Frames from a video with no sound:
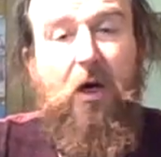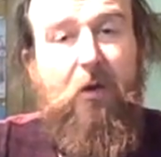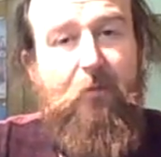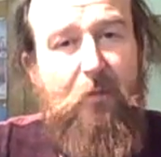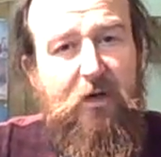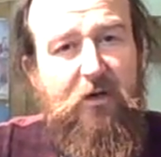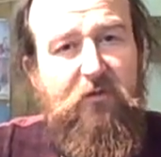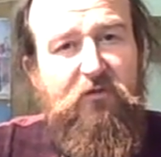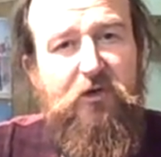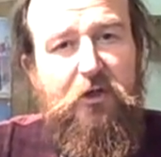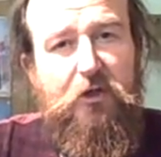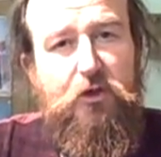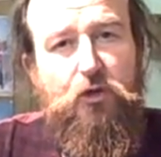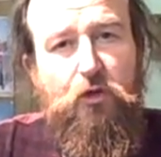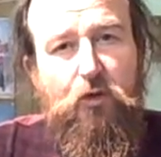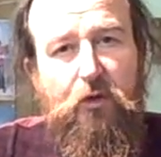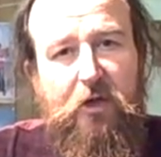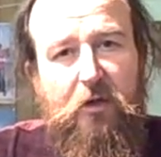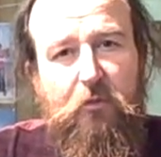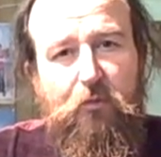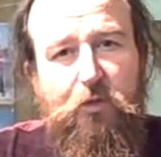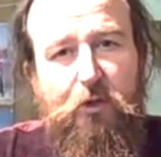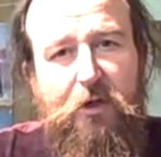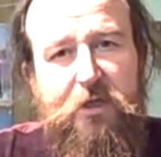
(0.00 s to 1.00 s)
in a
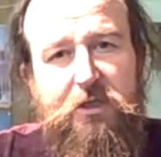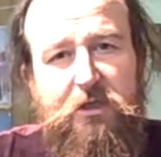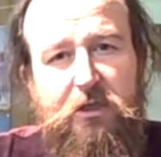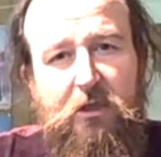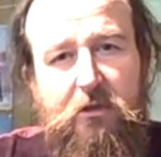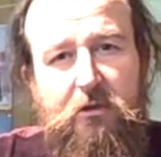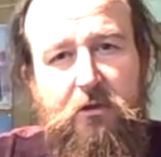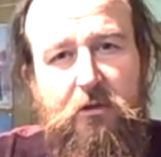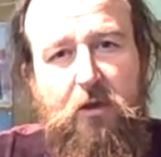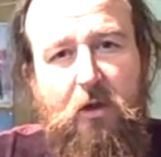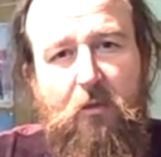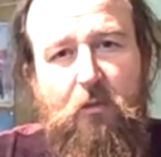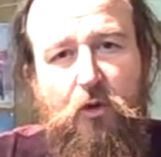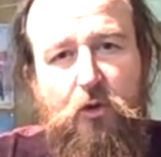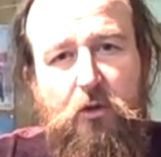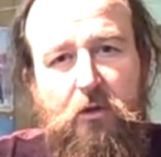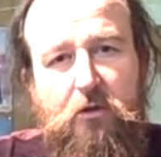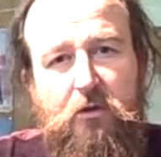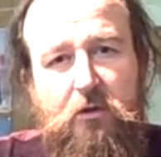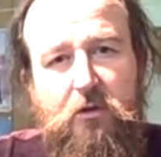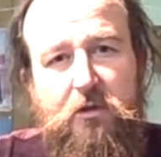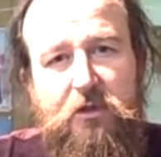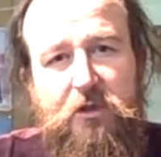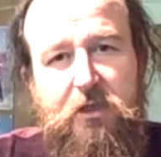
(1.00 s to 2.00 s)
Victorian precinct in Oamaru,
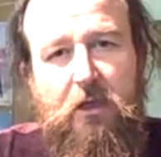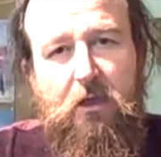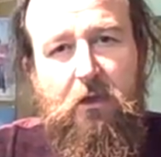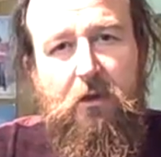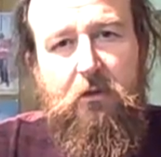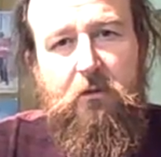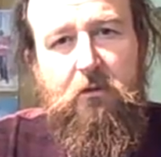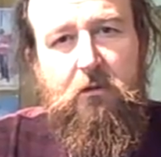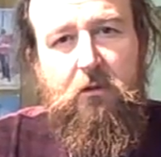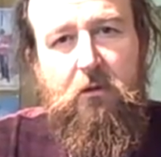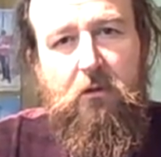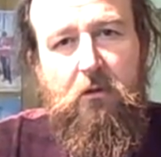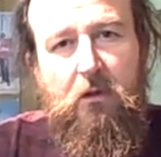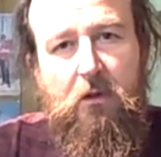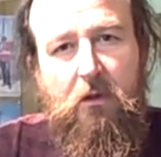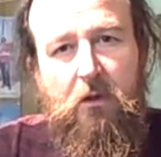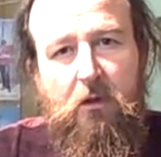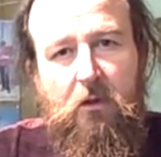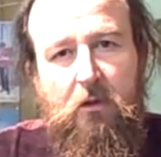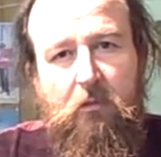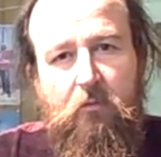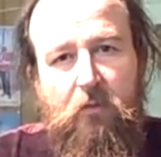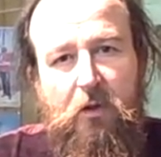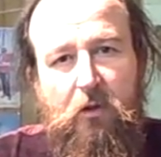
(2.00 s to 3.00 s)
New Zealand,
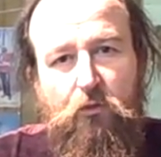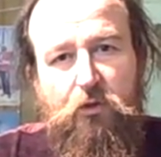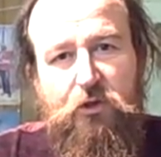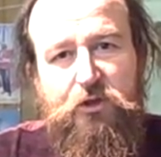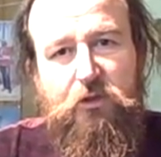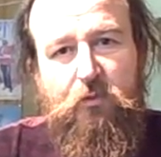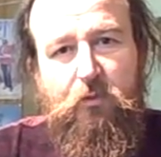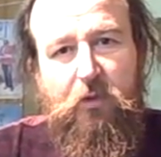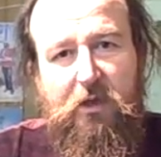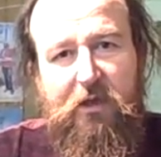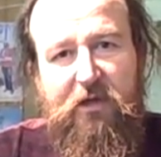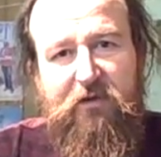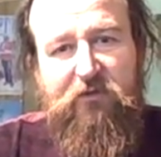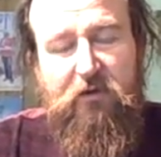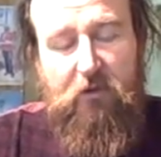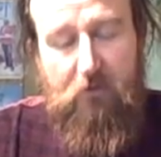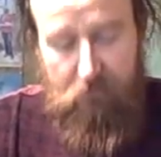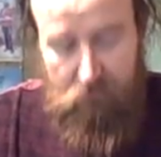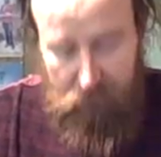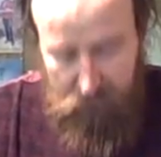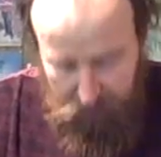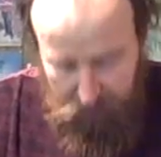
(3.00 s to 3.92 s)
but would you believe it?